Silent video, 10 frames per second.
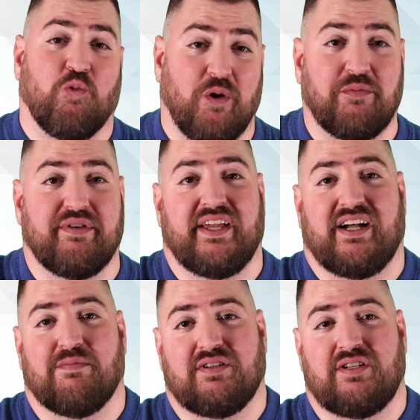well-being
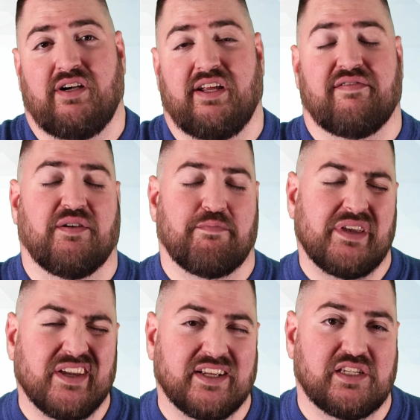opportunity for
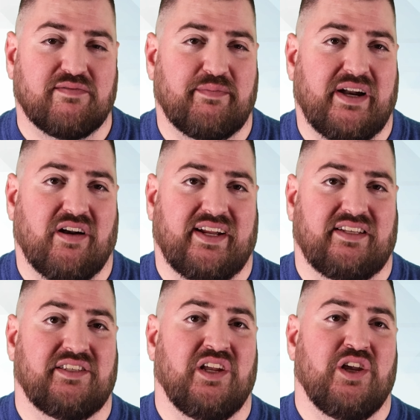millions of
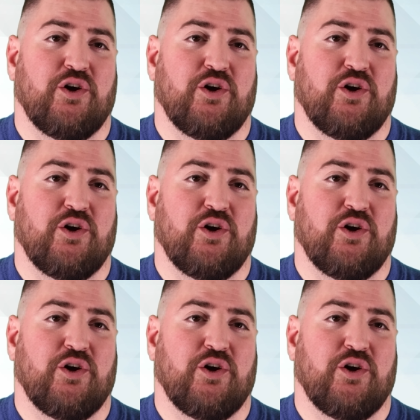Americans